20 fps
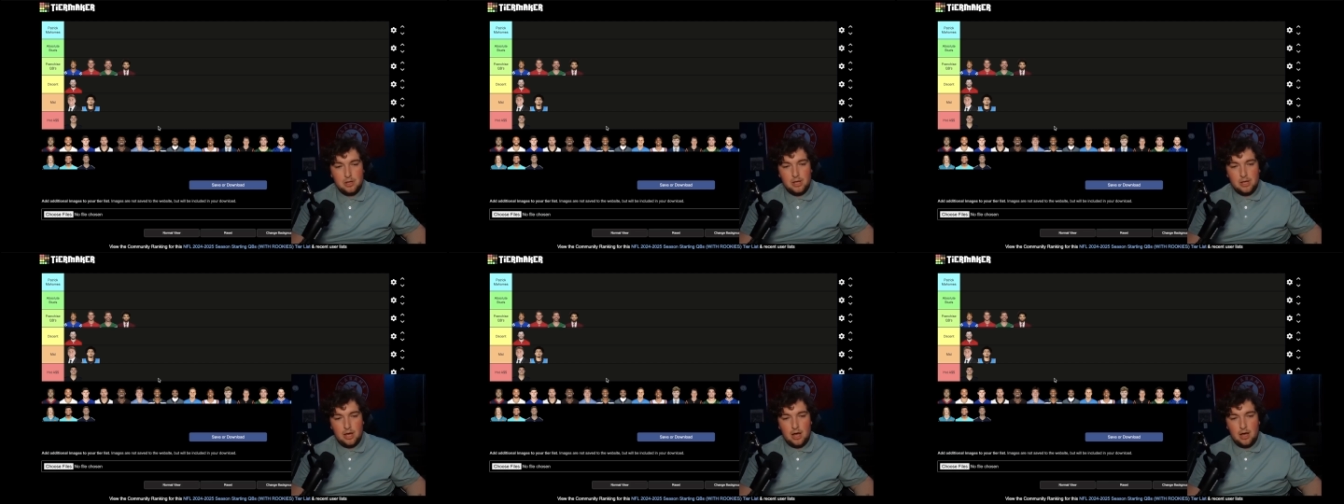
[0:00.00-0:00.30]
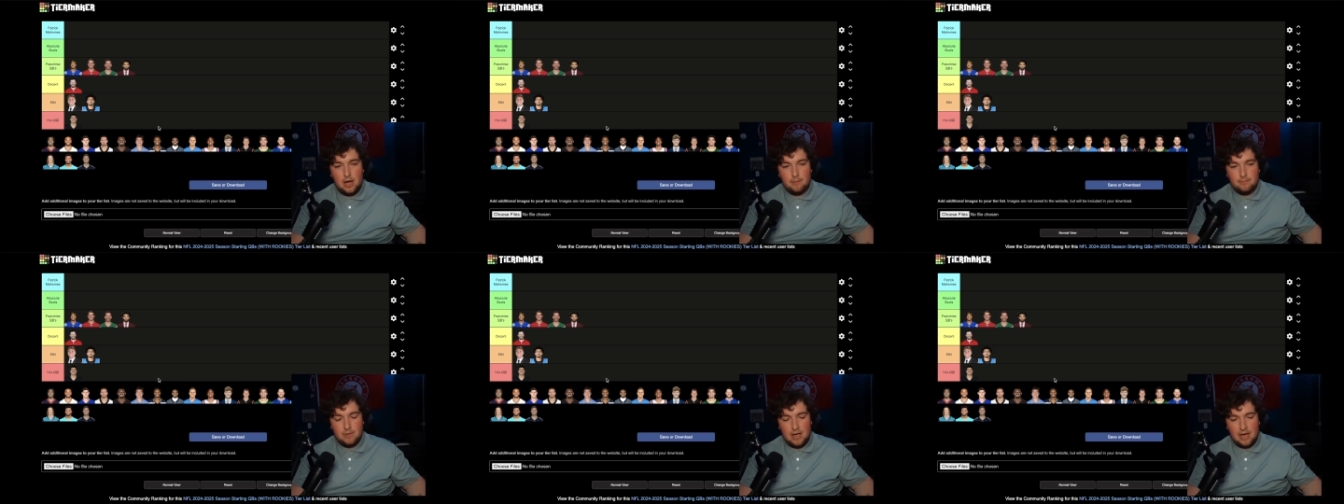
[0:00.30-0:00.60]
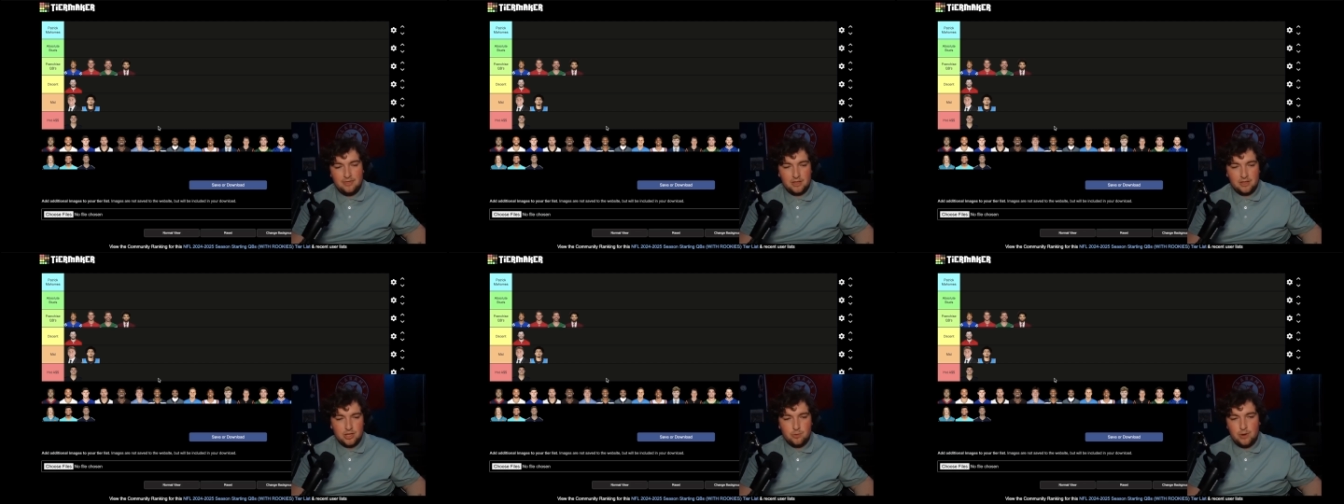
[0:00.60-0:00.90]
I
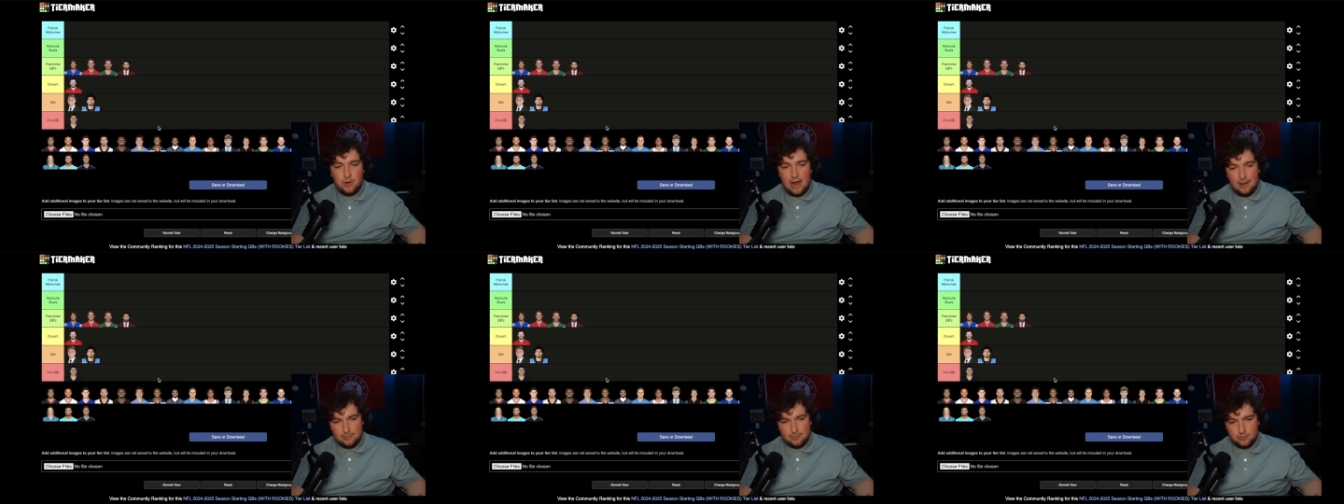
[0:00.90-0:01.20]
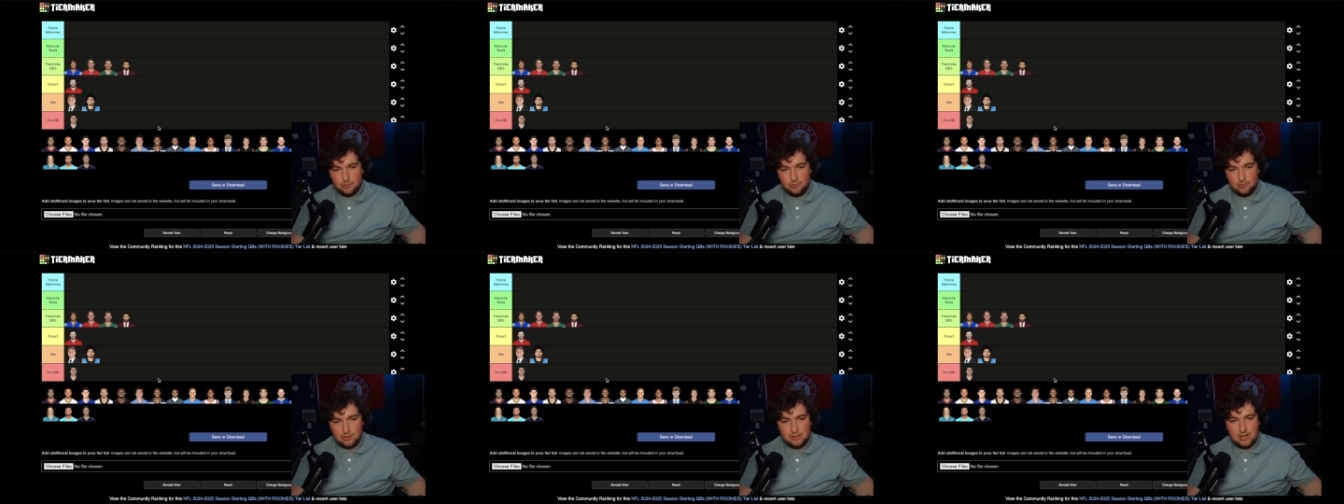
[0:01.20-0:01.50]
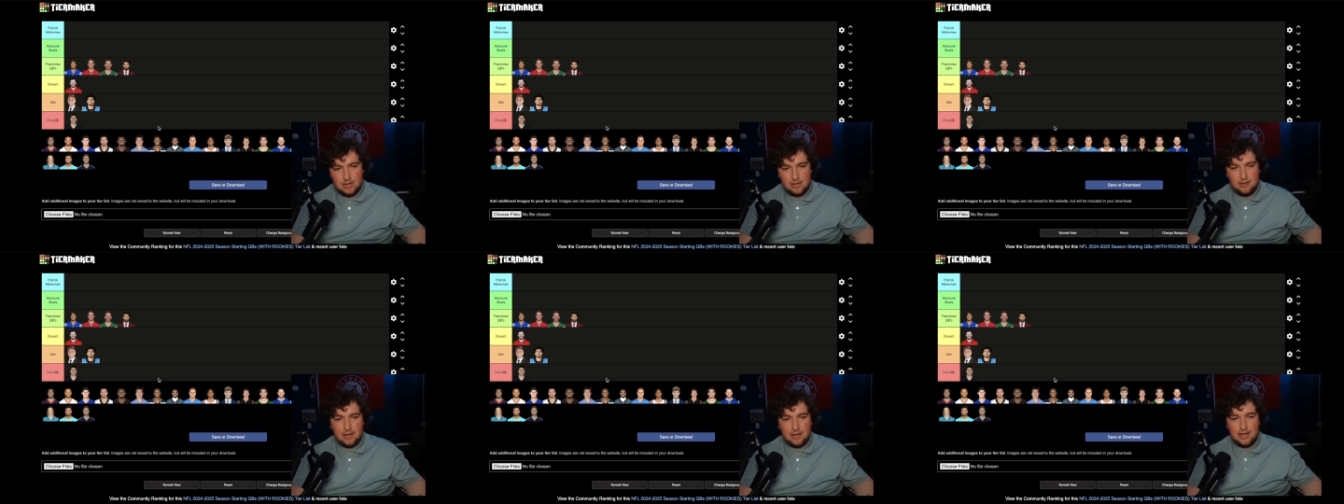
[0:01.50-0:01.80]
think you would absolutely
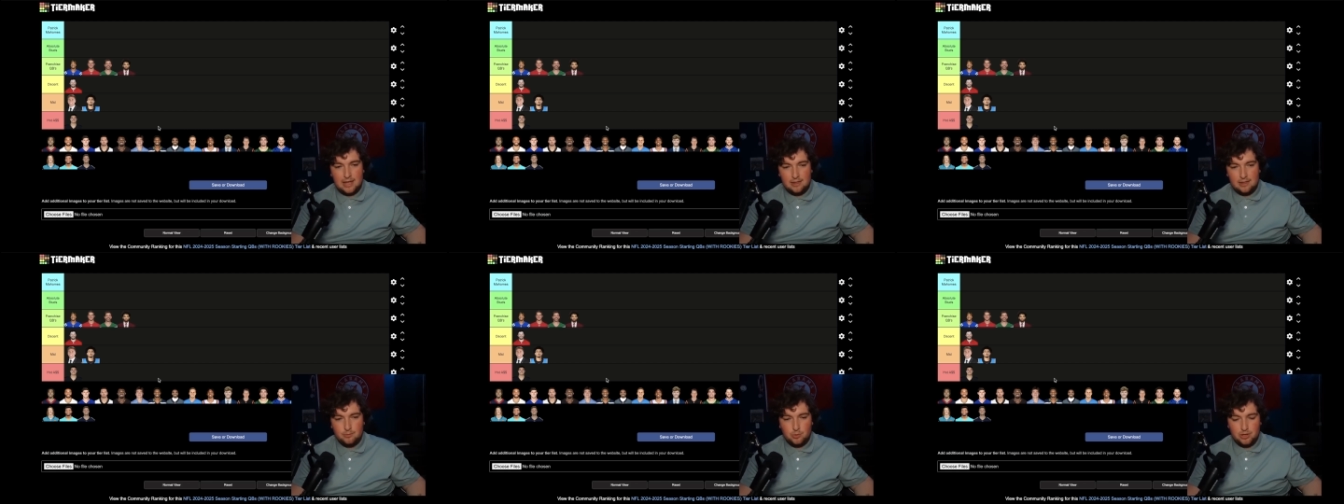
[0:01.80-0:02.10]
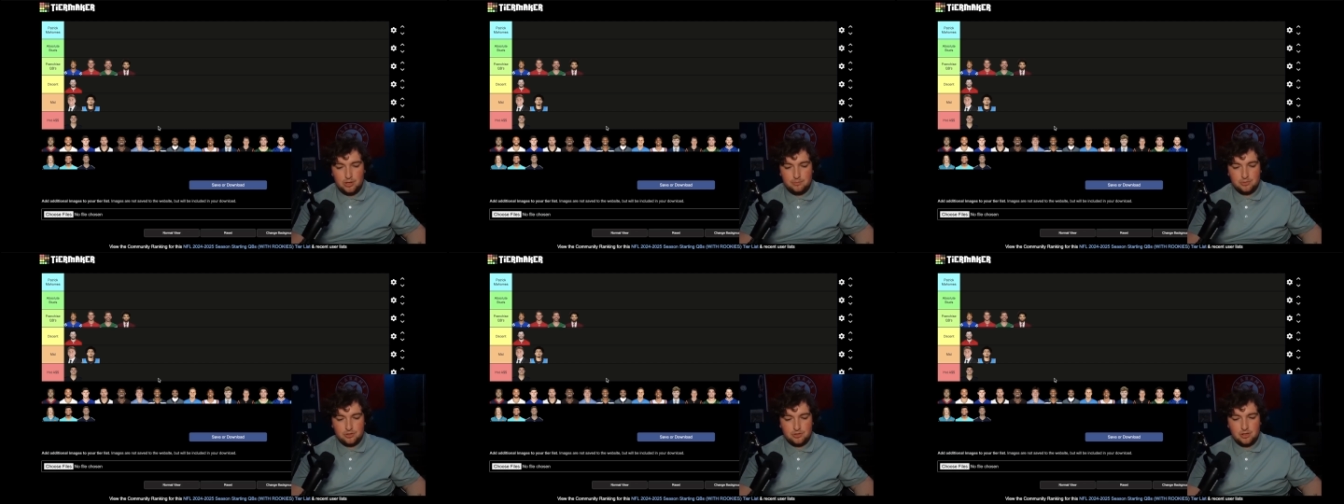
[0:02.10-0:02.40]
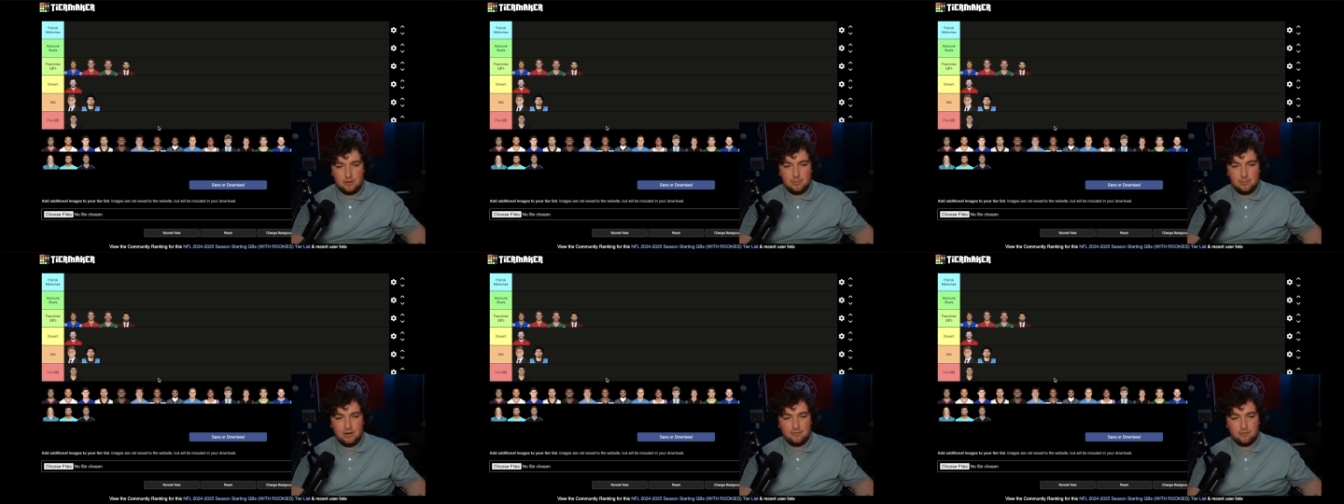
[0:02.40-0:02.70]
say that Caleb Williams is
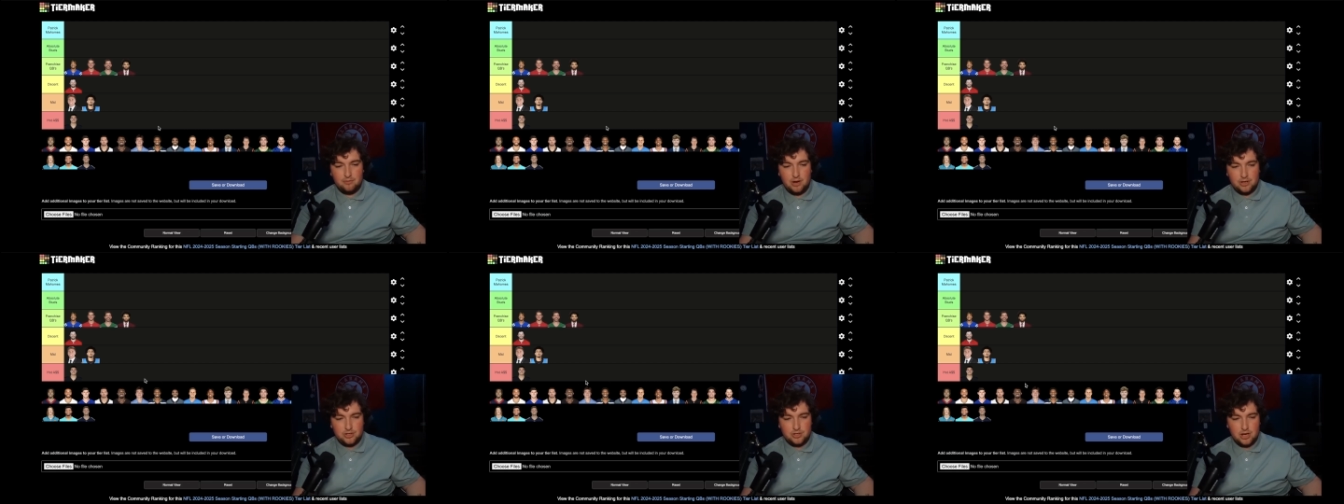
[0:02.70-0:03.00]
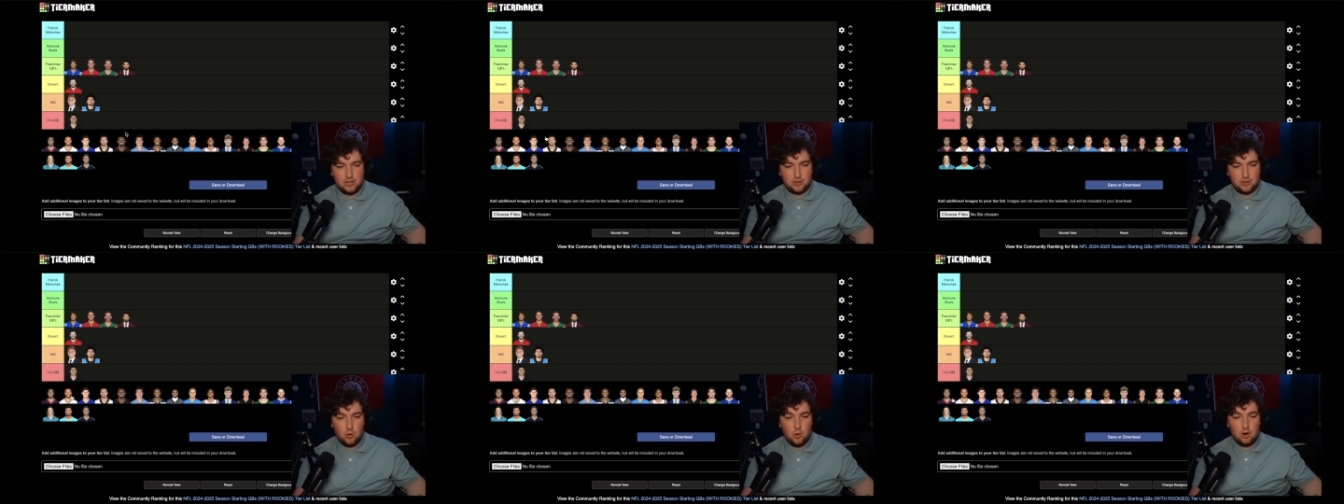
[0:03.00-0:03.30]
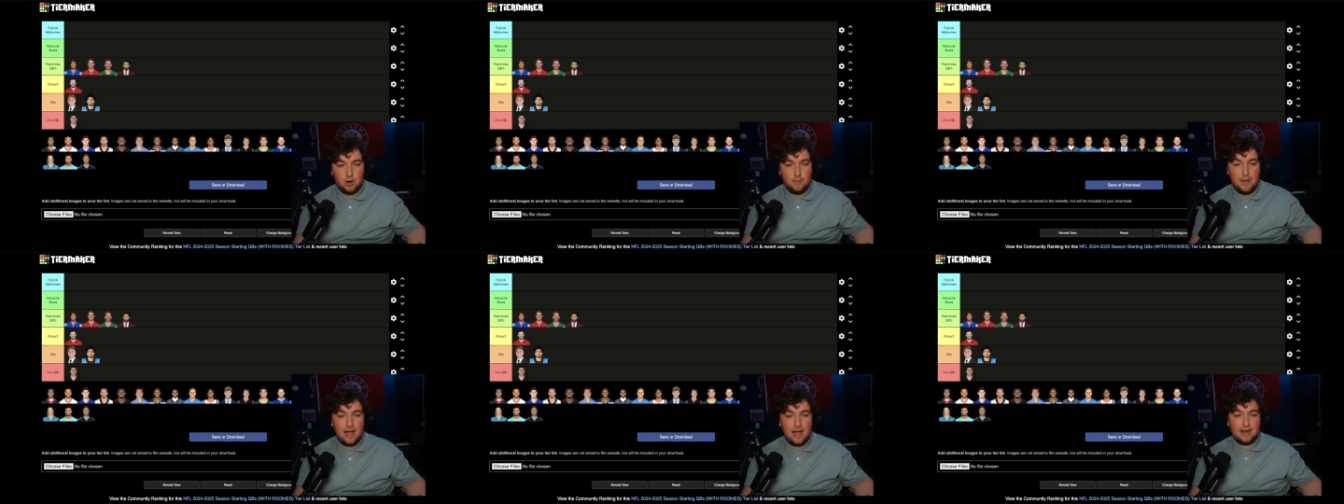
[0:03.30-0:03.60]
going to be a franchise
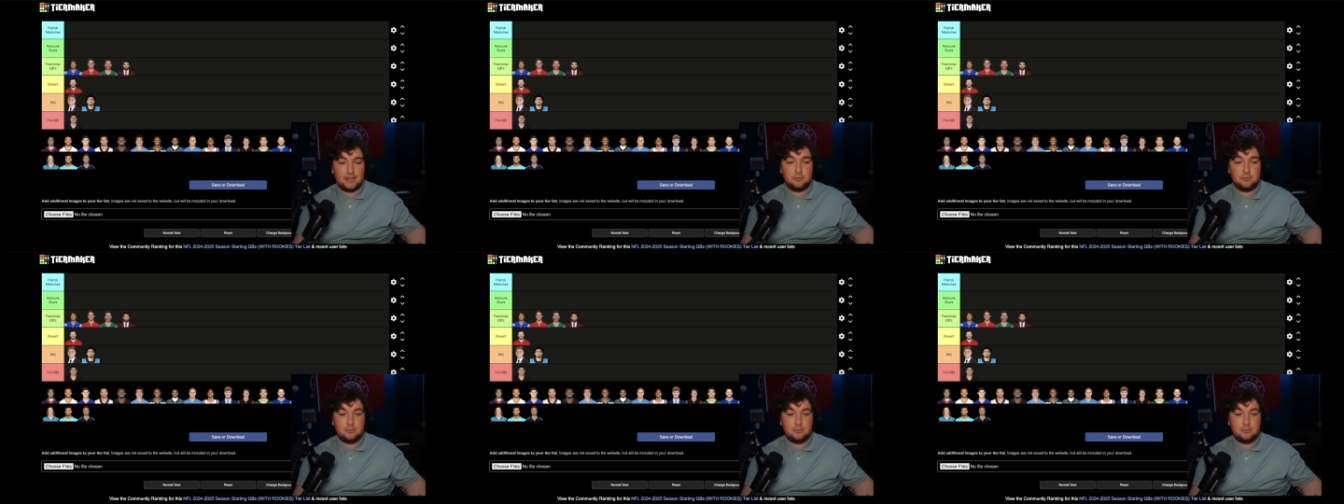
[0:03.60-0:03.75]
quarterback.